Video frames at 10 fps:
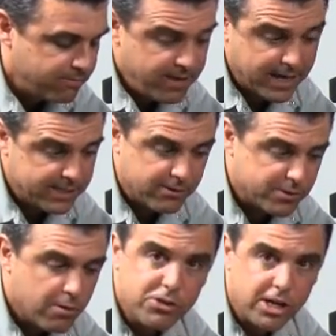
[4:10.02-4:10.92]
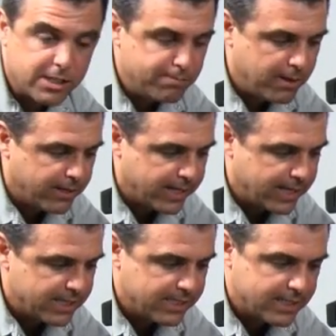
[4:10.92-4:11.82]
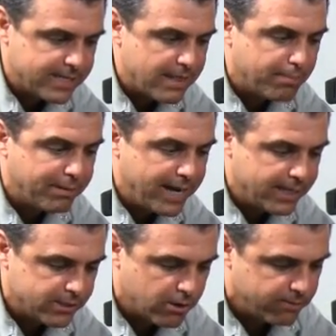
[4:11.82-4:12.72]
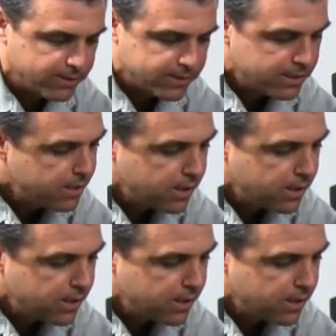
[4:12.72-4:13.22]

fixed. There's no adjustability. They just extend the planing surface.